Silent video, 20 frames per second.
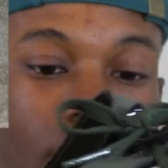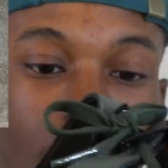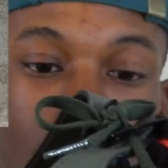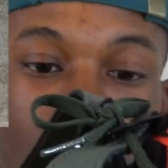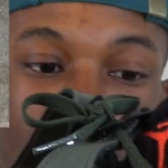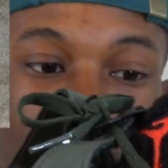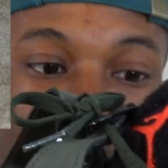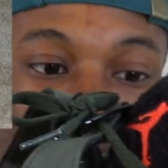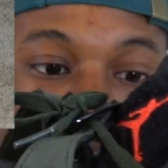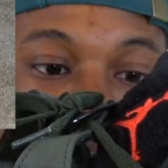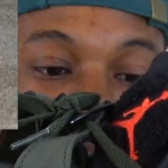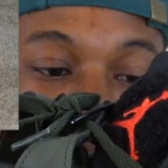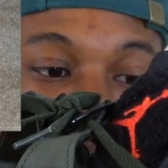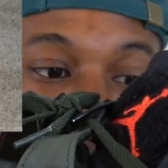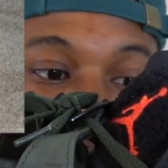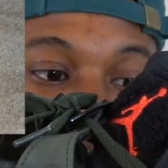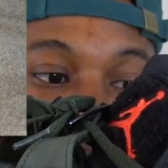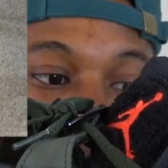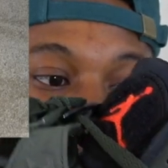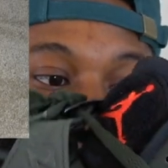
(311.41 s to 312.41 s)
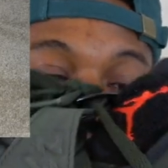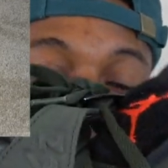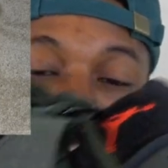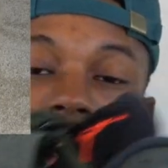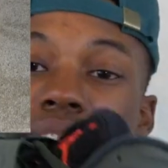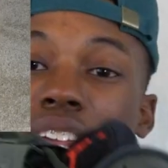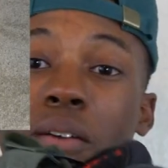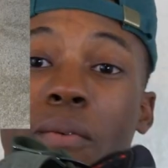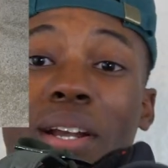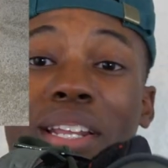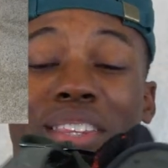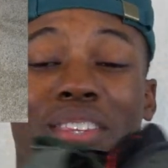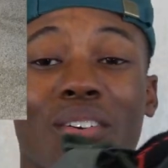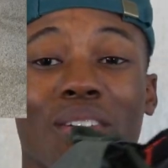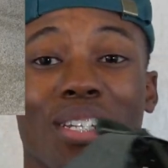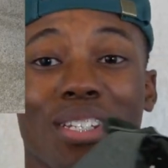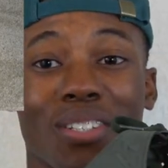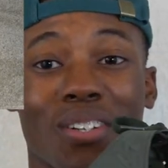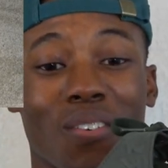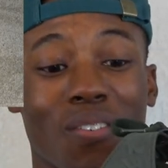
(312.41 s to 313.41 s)
And yeah, I can't wait to
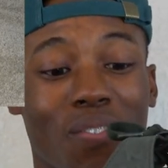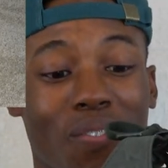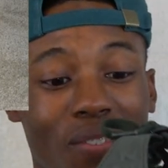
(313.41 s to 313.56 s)
throw these on